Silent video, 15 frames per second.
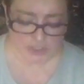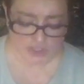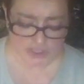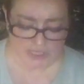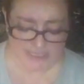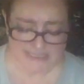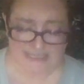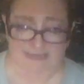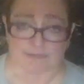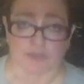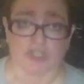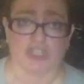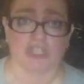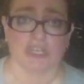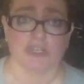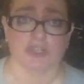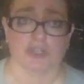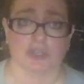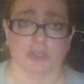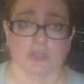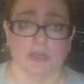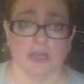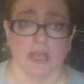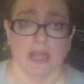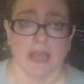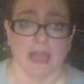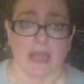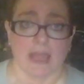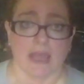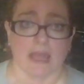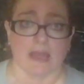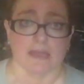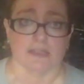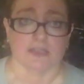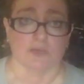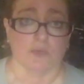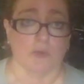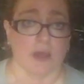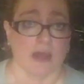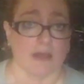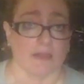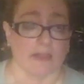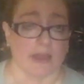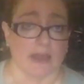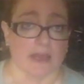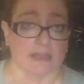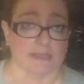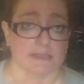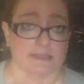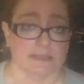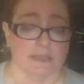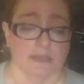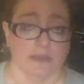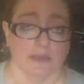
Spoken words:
sauce and ginger, as well as